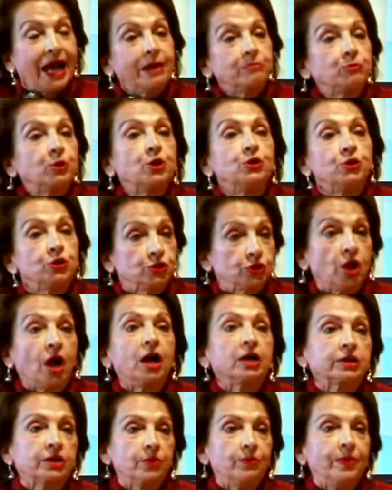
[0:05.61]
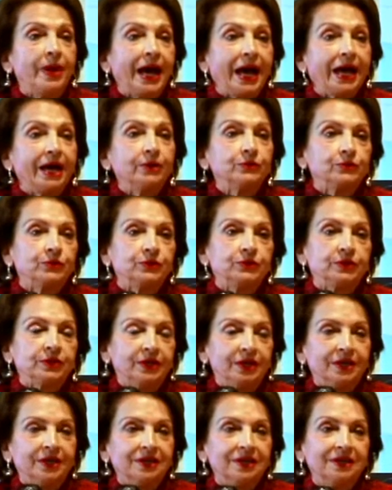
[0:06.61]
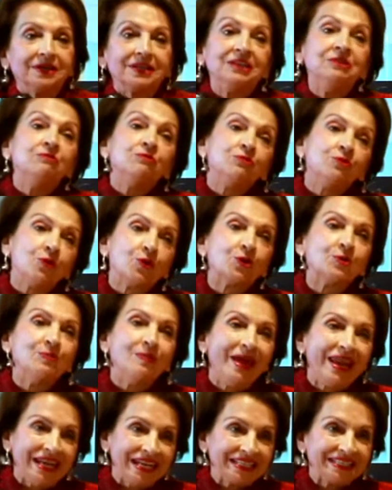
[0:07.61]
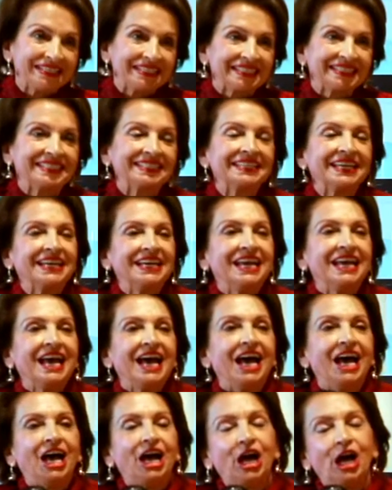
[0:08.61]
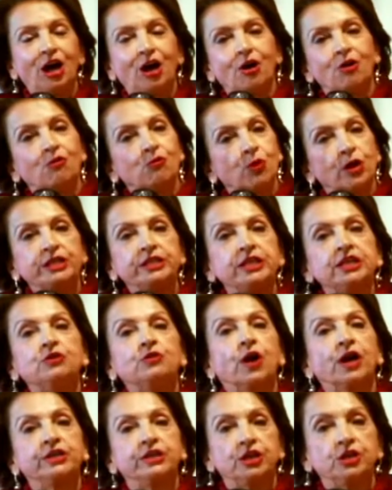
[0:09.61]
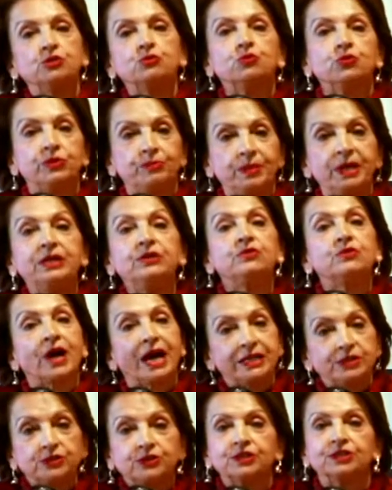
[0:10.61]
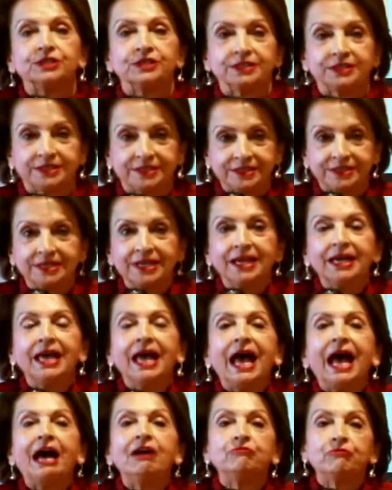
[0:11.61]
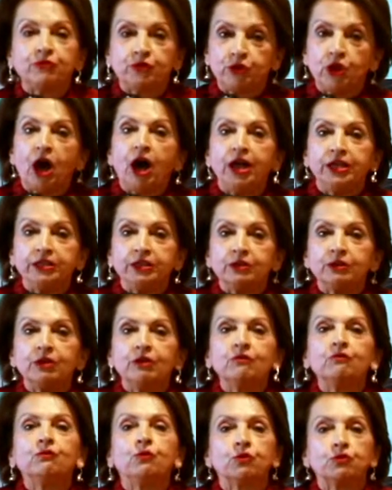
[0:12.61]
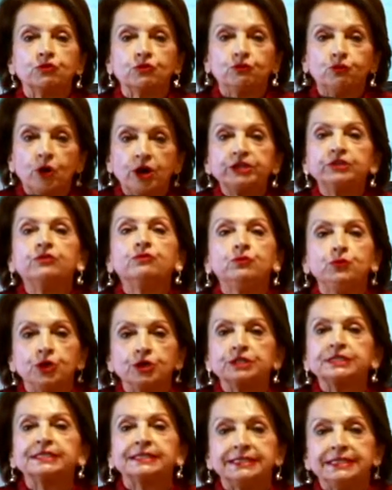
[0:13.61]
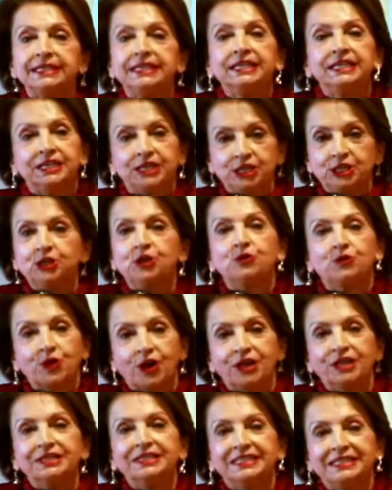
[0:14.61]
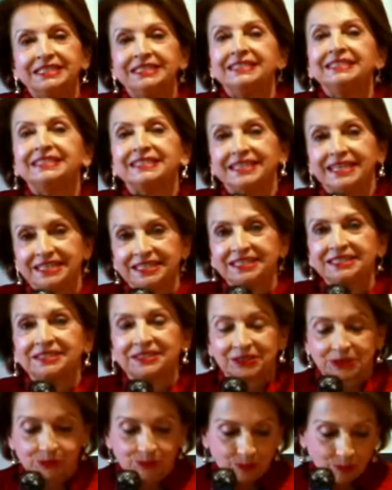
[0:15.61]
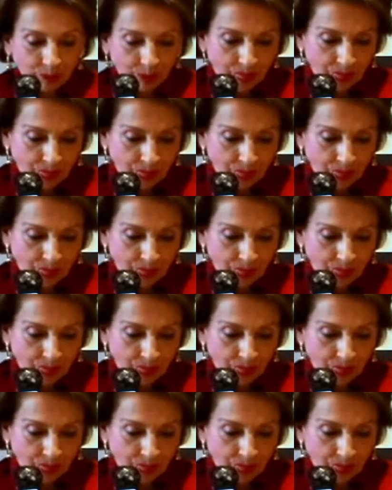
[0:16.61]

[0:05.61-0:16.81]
I'm going to talk about, uh, in four minutes, uh, what Iranian women writers have done for what we are seeing in Iran these days.